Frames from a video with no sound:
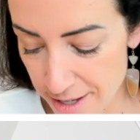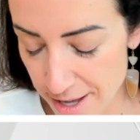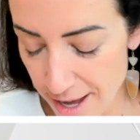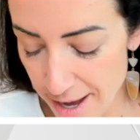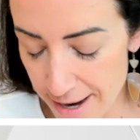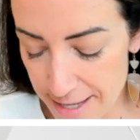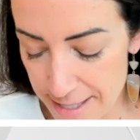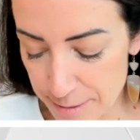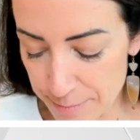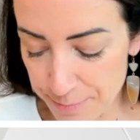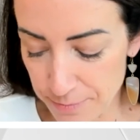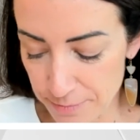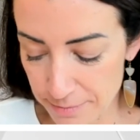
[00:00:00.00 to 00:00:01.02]

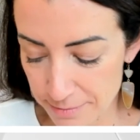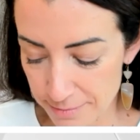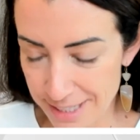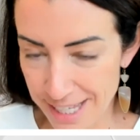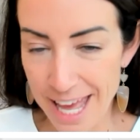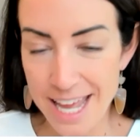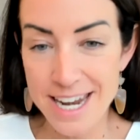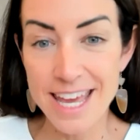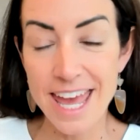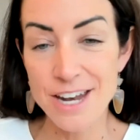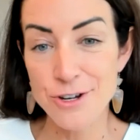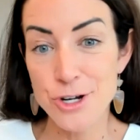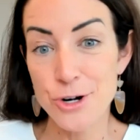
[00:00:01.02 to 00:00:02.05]

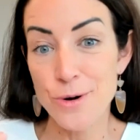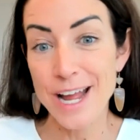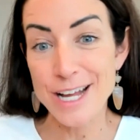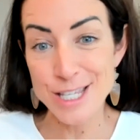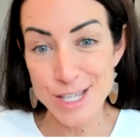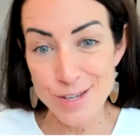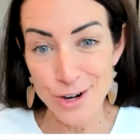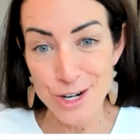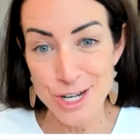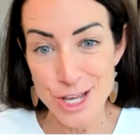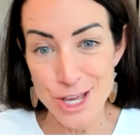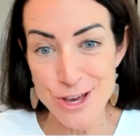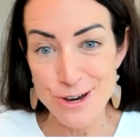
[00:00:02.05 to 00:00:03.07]
can transfer to
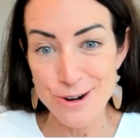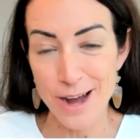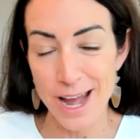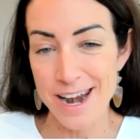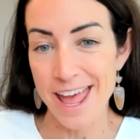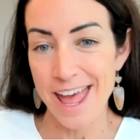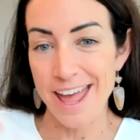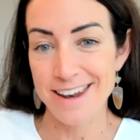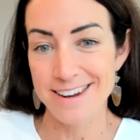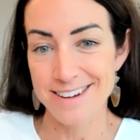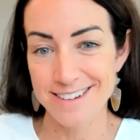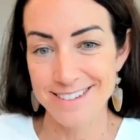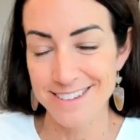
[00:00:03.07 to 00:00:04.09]
you
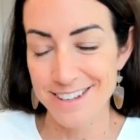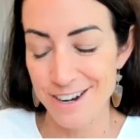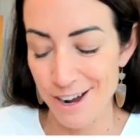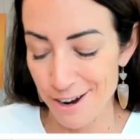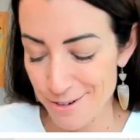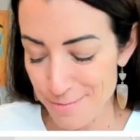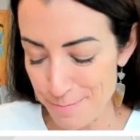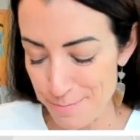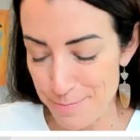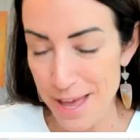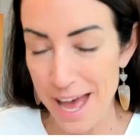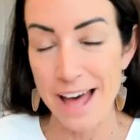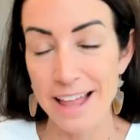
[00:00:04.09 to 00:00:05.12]
and
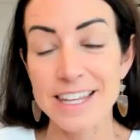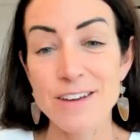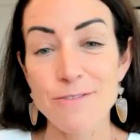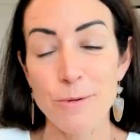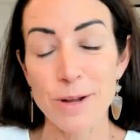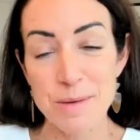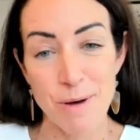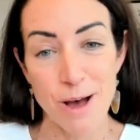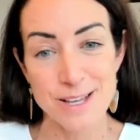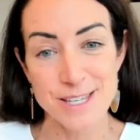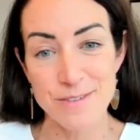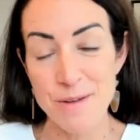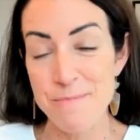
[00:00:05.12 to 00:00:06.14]
leave a really
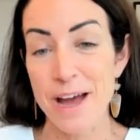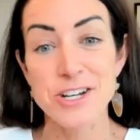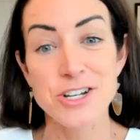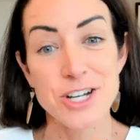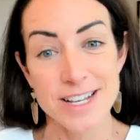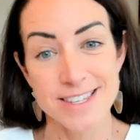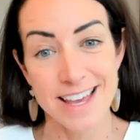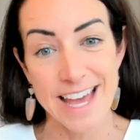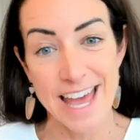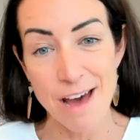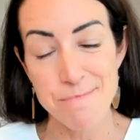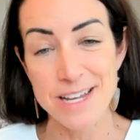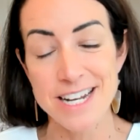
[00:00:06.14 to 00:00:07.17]
positive impact, just like
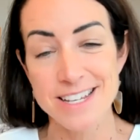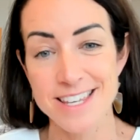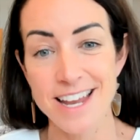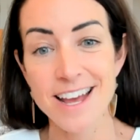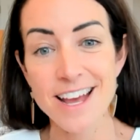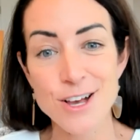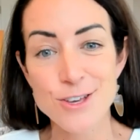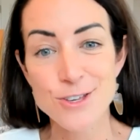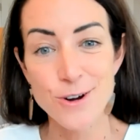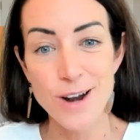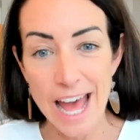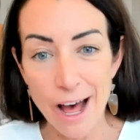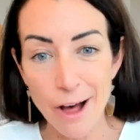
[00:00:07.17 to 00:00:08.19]
happiness. It sort
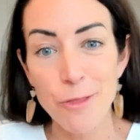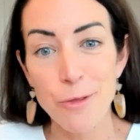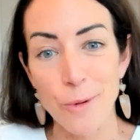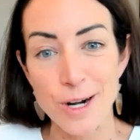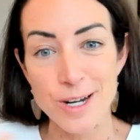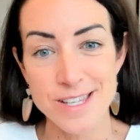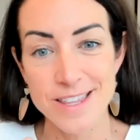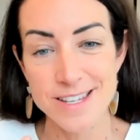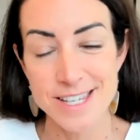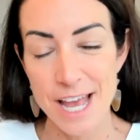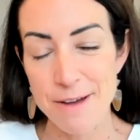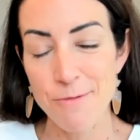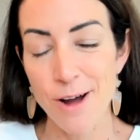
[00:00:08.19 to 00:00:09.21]
of health works in the
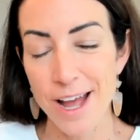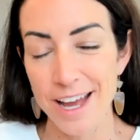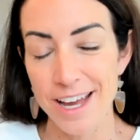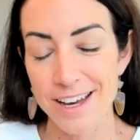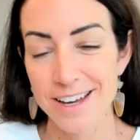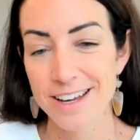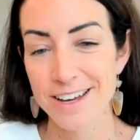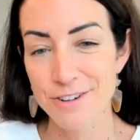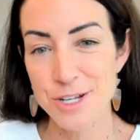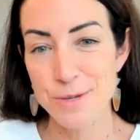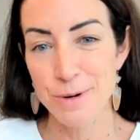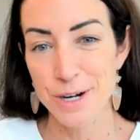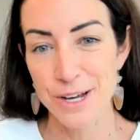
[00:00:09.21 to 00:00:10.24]
same way, which
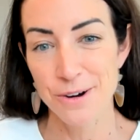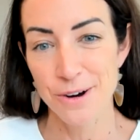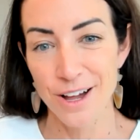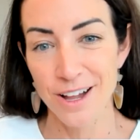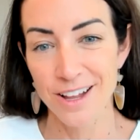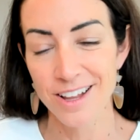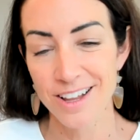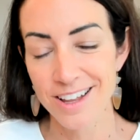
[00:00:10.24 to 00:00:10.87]
is pretty cool.